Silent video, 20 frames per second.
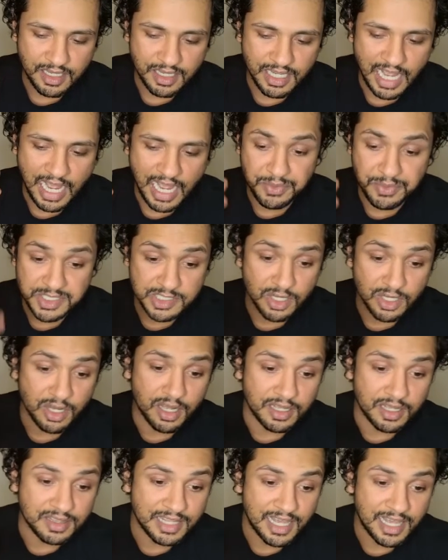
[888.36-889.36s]
I was
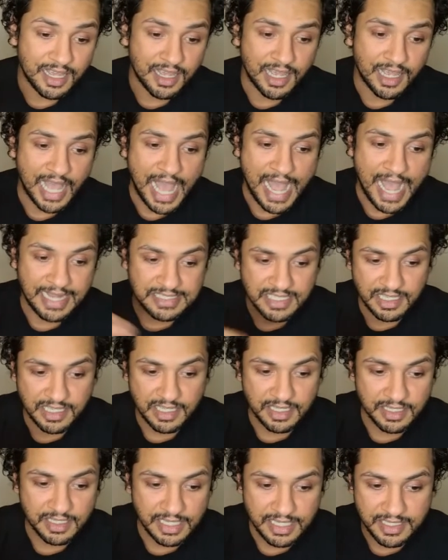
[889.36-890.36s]
taught that
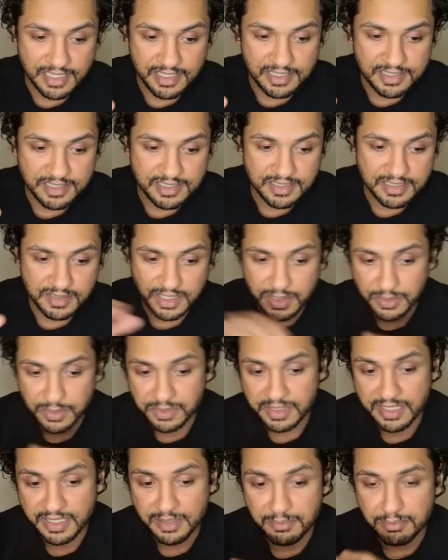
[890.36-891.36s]
acting is
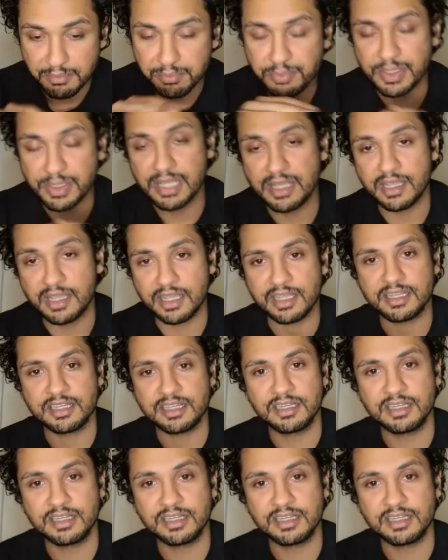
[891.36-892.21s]
literally being,